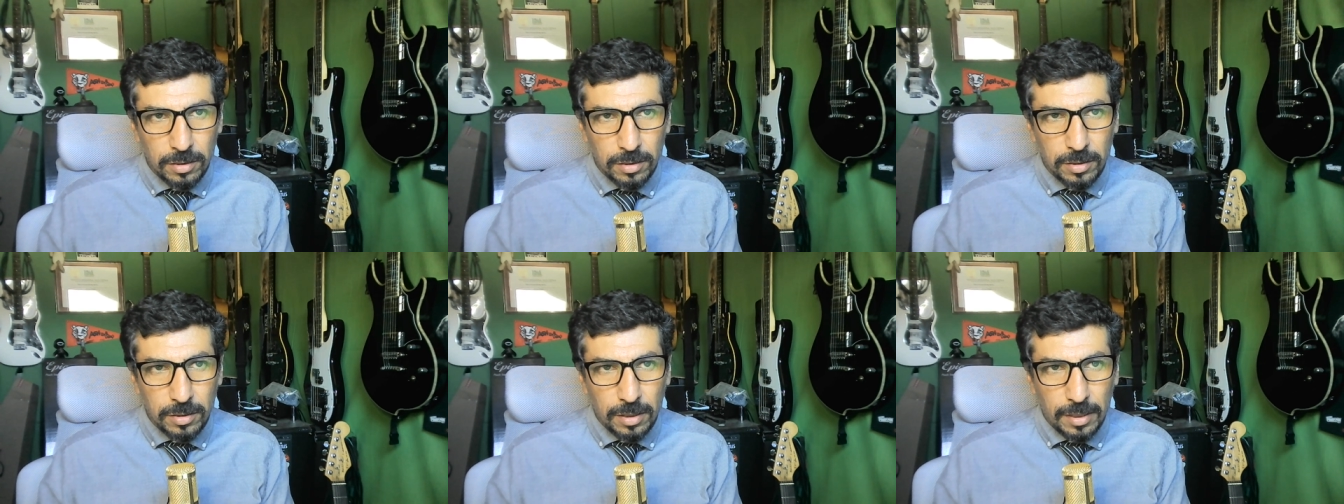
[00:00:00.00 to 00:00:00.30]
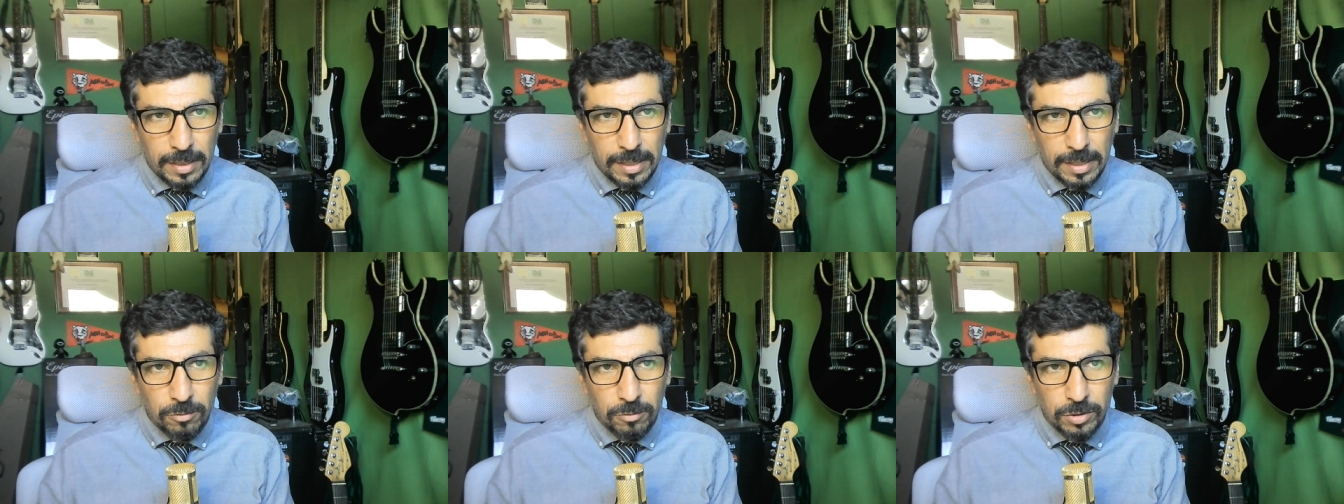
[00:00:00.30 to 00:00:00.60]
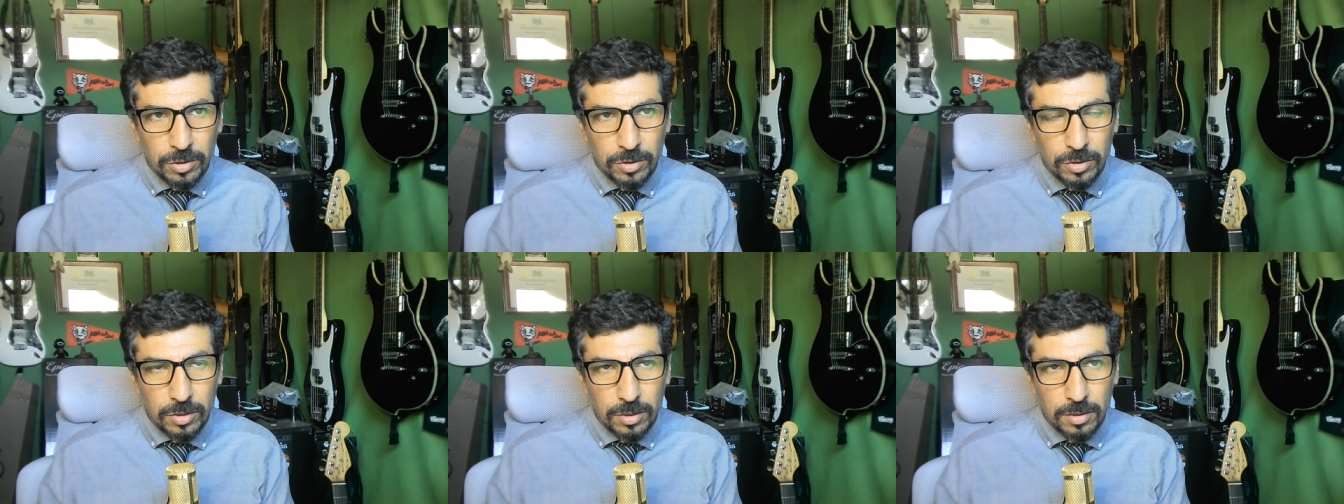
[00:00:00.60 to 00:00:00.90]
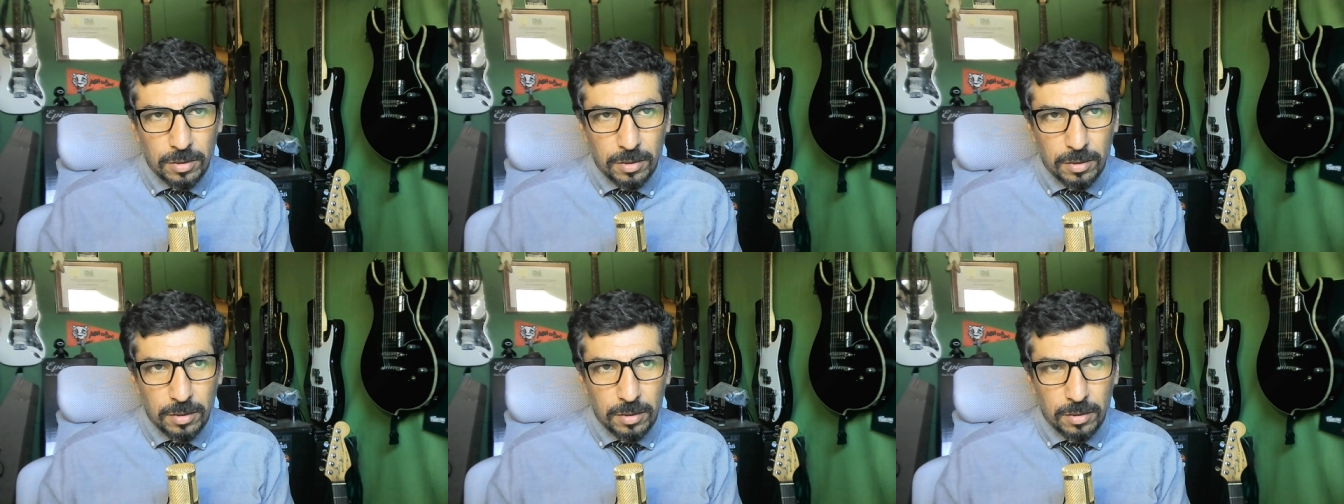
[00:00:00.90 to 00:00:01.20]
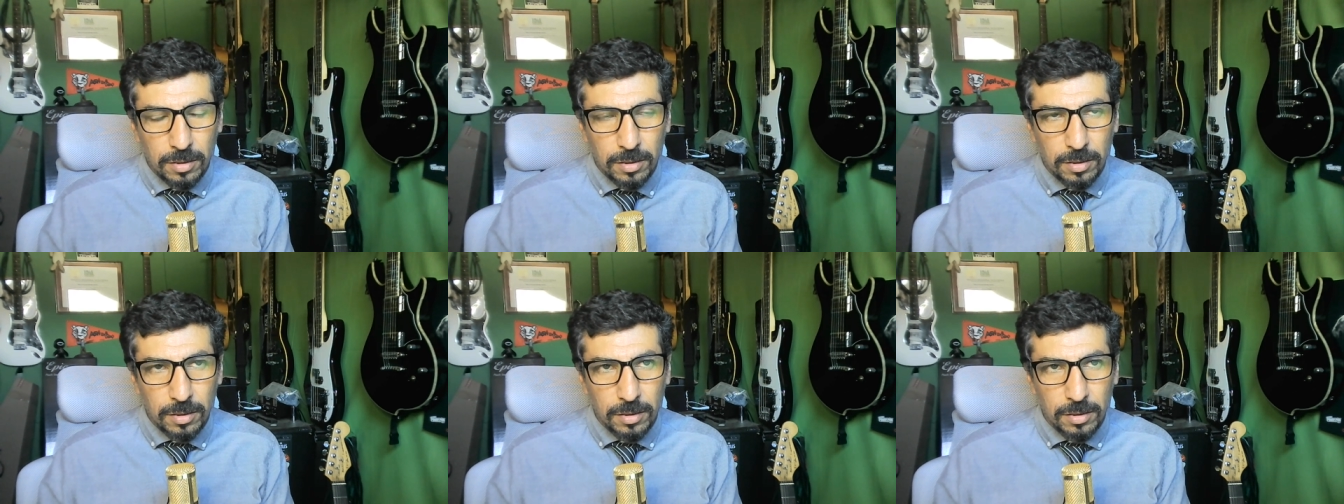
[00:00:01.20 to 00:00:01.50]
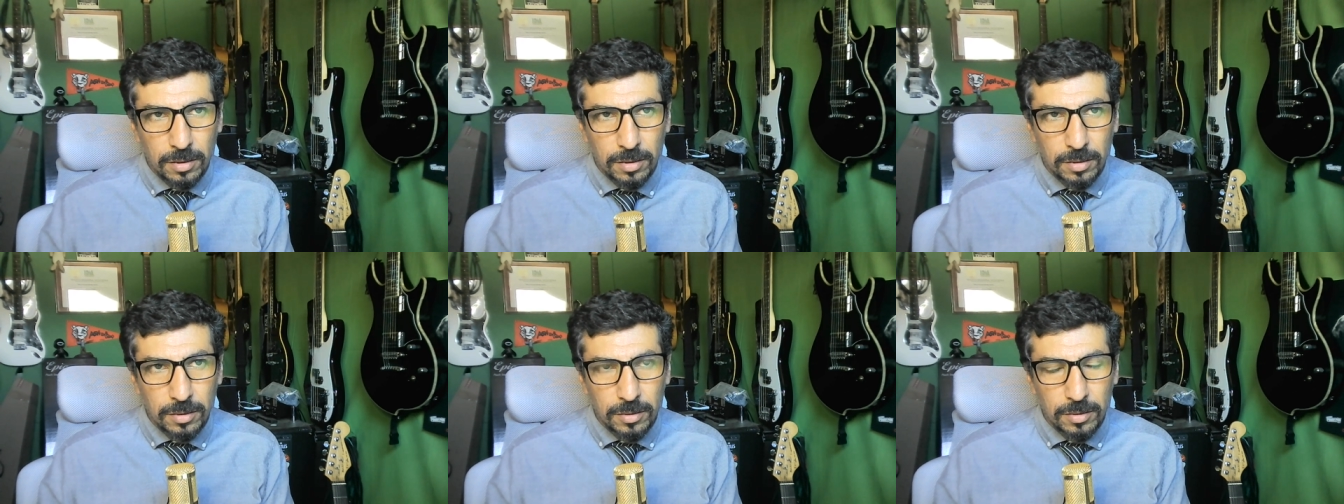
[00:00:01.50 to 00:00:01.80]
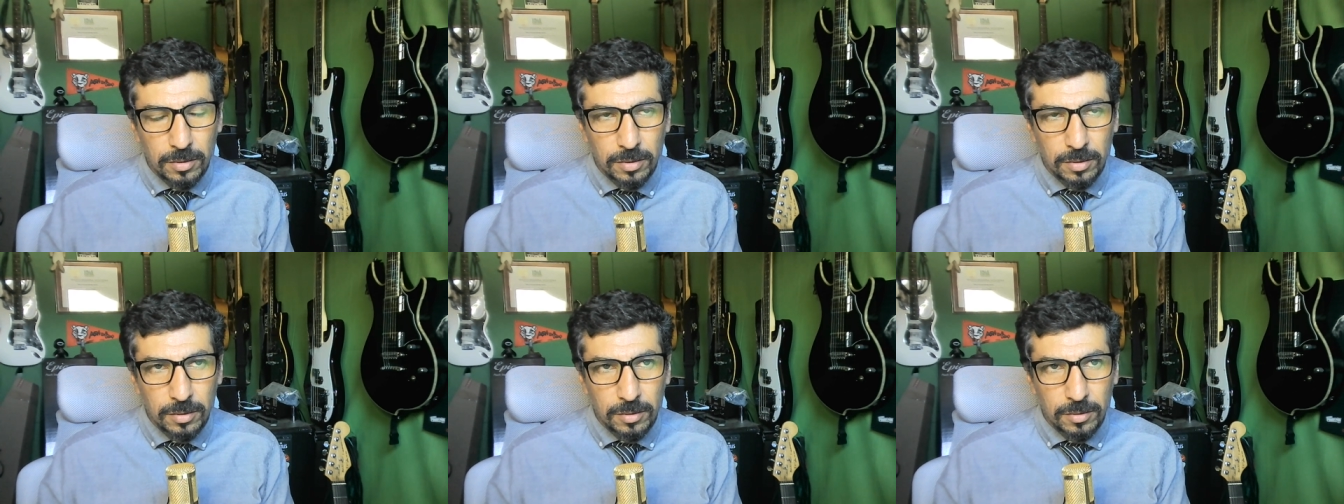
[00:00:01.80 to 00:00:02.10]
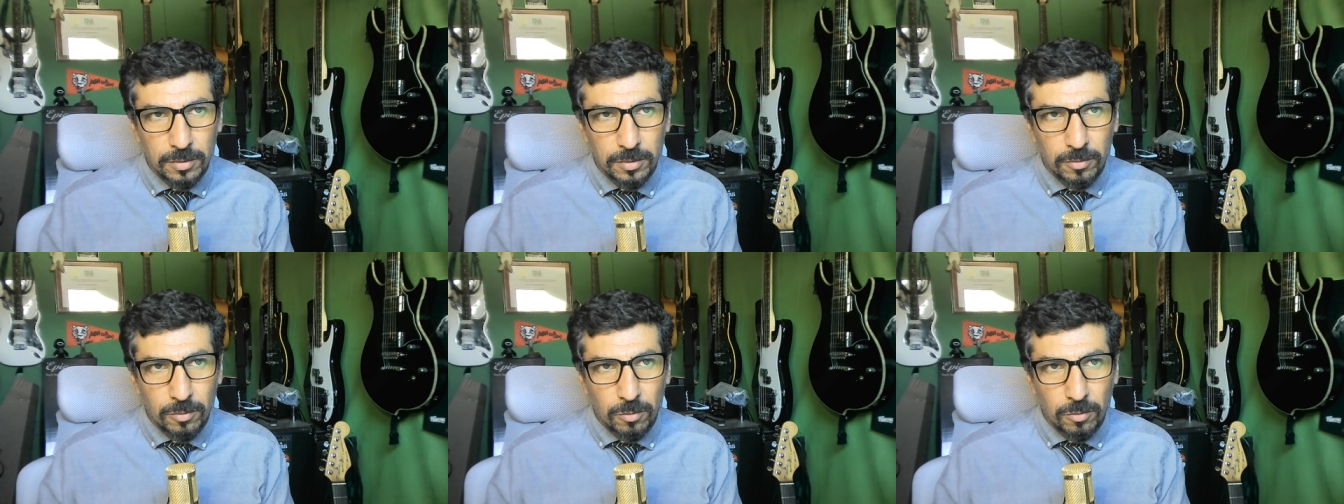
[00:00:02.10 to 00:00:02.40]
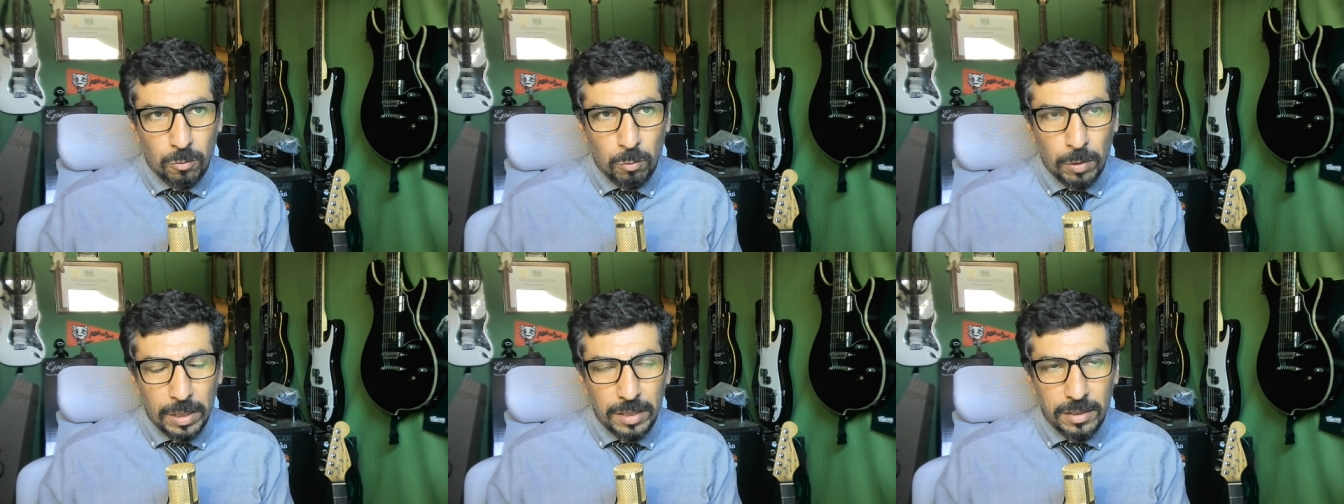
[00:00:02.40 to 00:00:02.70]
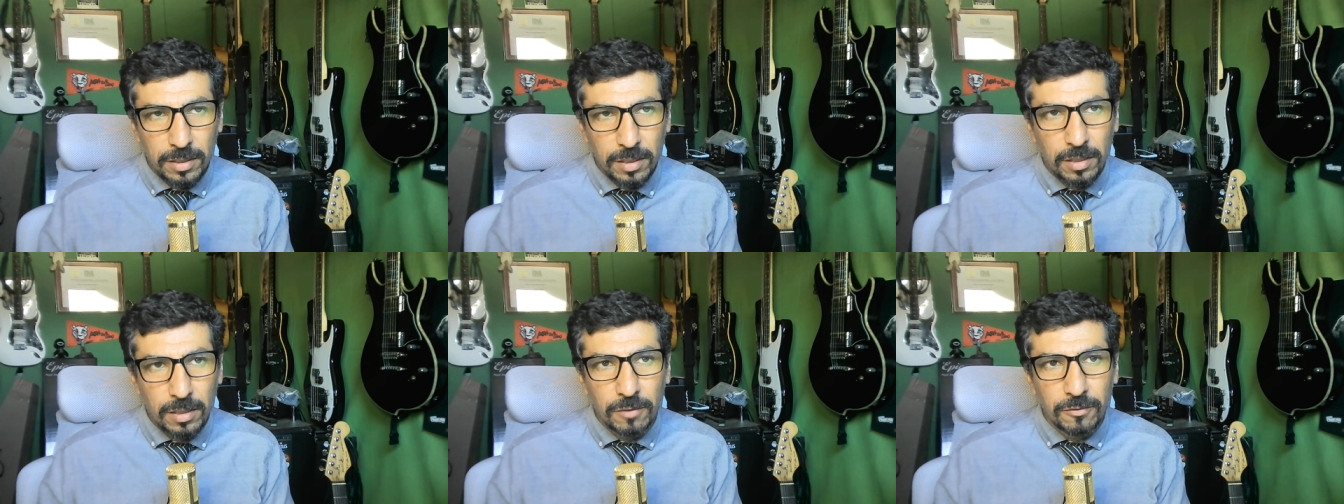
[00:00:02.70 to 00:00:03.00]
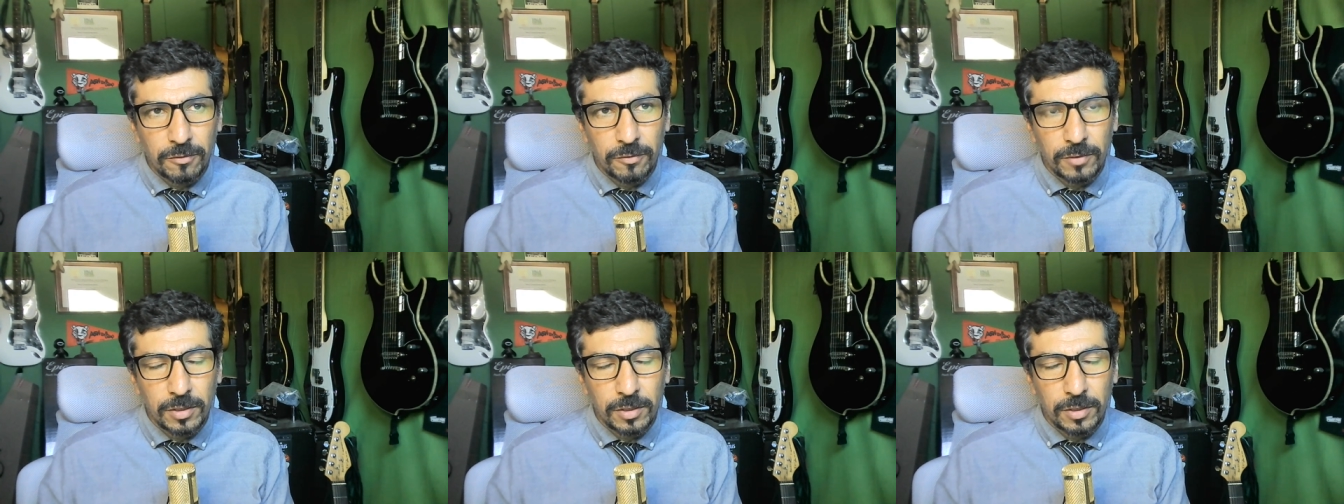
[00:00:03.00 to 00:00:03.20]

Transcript: the language well enough